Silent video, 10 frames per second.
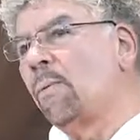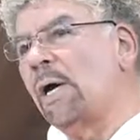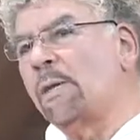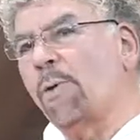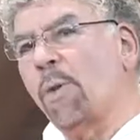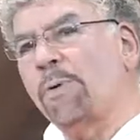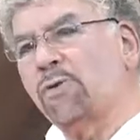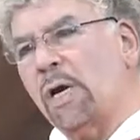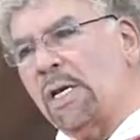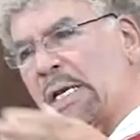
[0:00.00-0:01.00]
whether
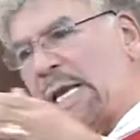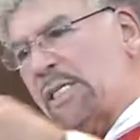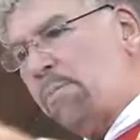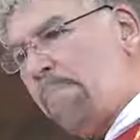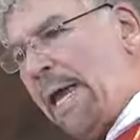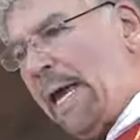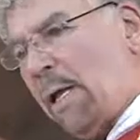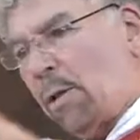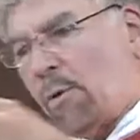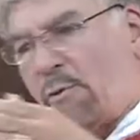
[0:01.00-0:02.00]
perpetrated against
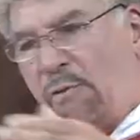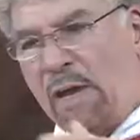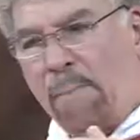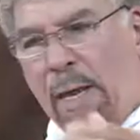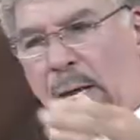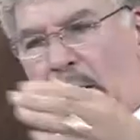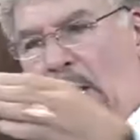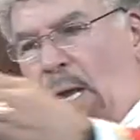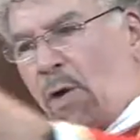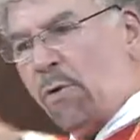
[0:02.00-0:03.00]
male or female,
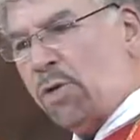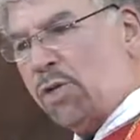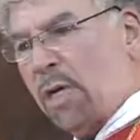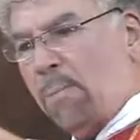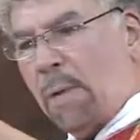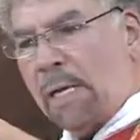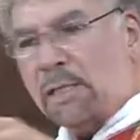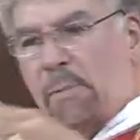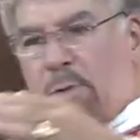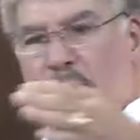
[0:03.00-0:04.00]
Christian,
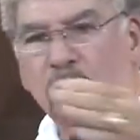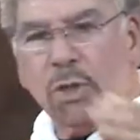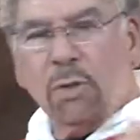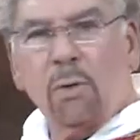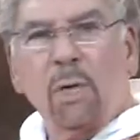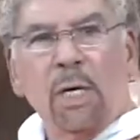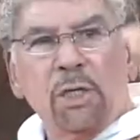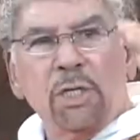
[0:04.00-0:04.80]
Muslim, or Jew.